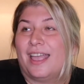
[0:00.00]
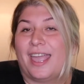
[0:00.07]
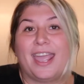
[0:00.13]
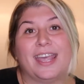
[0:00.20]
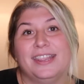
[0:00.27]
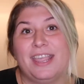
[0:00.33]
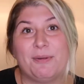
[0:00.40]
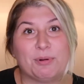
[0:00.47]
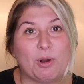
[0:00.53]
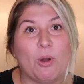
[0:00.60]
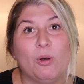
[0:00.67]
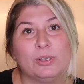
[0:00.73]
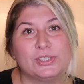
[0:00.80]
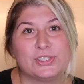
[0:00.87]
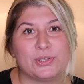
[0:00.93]
and they were
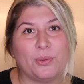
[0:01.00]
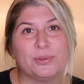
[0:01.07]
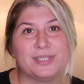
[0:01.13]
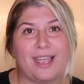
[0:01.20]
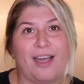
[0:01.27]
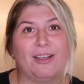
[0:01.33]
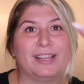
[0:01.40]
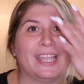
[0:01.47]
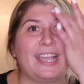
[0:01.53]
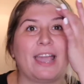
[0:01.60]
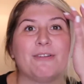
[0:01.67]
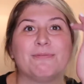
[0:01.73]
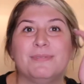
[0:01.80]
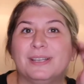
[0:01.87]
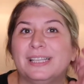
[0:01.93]
all sold out. Like, I
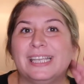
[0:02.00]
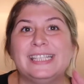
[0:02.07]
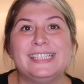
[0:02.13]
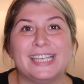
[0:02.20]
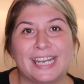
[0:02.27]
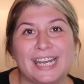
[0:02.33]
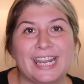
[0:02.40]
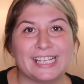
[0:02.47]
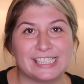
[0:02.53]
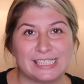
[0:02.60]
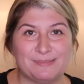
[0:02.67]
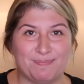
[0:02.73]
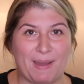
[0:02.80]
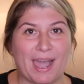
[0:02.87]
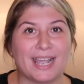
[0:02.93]
really didn't
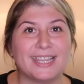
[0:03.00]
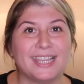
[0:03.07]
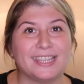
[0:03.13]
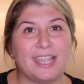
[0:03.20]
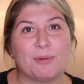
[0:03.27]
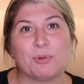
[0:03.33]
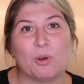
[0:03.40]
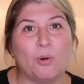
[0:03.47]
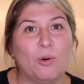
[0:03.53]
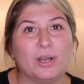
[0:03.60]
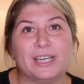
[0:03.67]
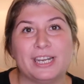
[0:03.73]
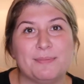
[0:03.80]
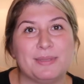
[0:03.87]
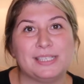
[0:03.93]
expect that they were all
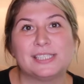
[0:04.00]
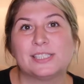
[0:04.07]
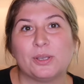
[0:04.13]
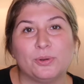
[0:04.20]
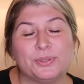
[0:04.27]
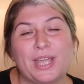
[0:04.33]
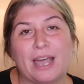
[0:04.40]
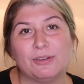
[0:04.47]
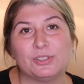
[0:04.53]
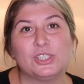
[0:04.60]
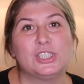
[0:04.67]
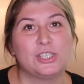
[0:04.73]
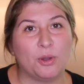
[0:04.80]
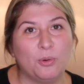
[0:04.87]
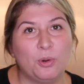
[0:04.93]
gonna be sold out
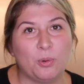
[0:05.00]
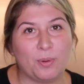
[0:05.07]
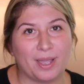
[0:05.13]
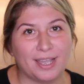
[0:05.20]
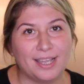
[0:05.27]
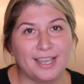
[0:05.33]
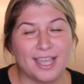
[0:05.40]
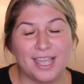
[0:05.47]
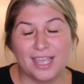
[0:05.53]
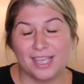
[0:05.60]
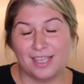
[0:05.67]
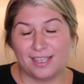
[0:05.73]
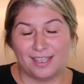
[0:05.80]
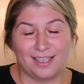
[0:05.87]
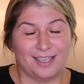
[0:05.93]
so quick.
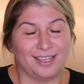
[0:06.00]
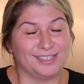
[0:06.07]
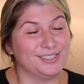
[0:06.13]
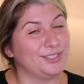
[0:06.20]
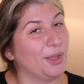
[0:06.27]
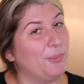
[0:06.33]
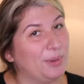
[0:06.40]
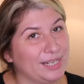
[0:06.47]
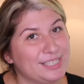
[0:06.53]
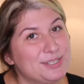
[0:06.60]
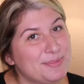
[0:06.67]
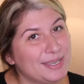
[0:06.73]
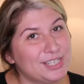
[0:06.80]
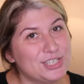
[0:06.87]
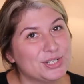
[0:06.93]
So I wanted to
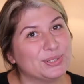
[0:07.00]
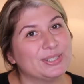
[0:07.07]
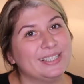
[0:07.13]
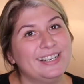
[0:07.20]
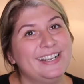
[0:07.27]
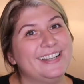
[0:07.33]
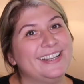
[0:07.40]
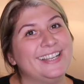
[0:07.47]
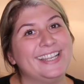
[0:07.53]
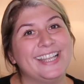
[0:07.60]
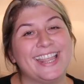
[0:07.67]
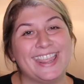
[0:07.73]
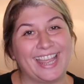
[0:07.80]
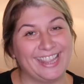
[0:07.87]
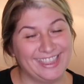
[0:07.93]
make sure
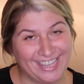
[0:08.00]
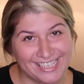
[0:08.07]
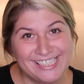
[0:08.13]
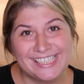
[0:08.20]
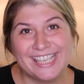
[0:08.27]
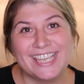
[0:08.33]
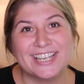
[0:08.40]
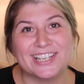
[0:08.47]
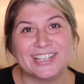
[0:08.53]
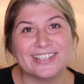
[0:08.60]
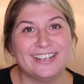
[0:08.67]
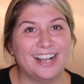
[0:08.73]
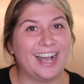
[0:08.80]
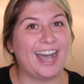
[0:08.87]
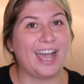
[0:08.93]
that this
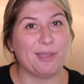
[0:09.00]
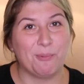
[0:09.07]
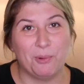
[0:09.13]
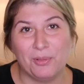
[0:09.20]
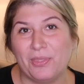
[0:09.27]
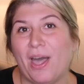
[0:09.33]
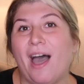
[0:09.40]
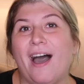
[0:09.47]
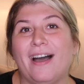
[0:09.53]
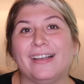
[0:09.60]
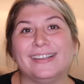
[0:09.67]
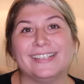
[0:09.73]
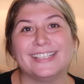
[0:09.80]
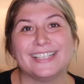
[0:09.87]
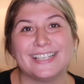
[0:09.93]
year I will not
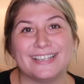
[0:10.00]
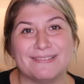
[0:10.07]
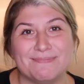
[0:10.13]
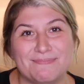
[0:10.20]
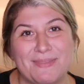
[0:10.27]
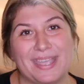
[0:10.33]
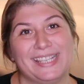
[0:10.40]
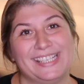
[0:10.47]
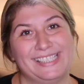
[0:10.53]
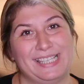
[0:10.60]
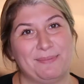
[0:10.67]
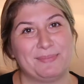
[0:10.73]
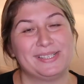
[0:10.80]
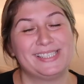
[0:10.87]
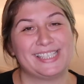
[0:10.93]
make the
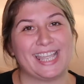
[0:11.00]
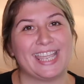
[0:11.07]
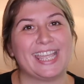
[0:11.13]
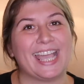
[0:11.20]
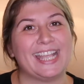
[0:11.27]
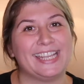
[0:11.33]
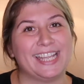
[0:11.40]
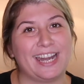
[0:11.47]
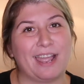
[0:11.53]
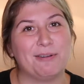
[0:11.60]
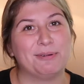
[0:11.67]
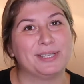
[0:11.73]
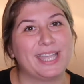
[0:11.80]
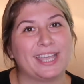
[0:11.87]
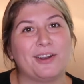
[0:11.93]
same mistake and that I
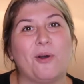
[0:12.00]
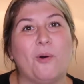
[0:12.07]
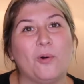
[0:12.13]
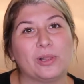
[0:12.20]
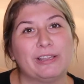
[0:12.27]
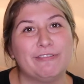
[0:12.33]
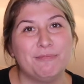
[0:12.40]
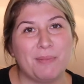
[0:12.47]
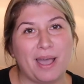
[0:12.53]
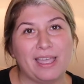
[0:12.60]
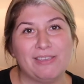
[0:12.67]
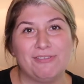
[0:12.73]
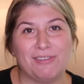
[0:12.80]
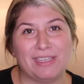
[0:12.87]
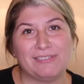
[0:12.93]
will get all of my
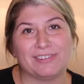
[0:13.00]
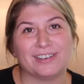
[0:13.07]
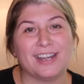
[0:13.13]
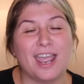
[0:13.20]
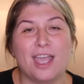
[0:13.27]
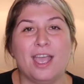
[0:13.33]
favorite